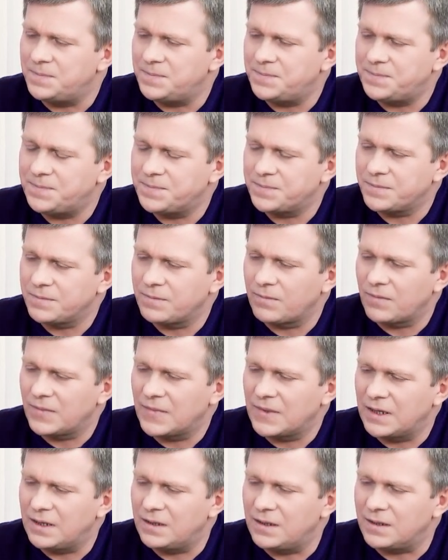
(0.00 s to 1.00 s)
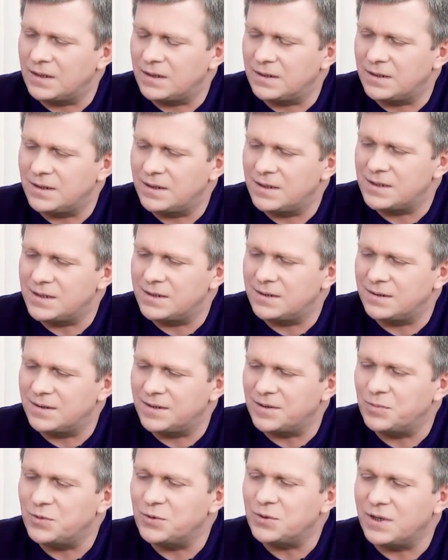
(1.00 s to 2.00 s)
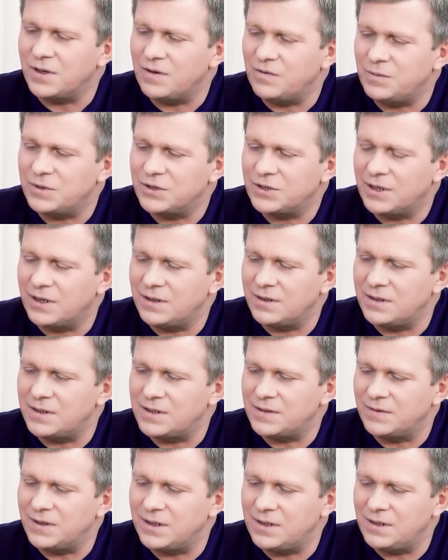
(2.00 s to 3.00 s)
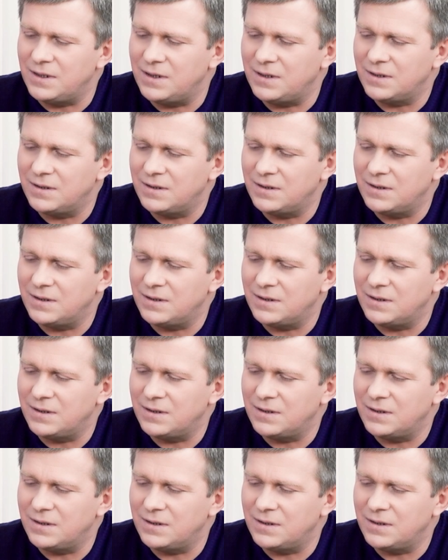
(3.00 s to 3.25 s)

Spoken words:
It's the time of the crossroads. It's normal.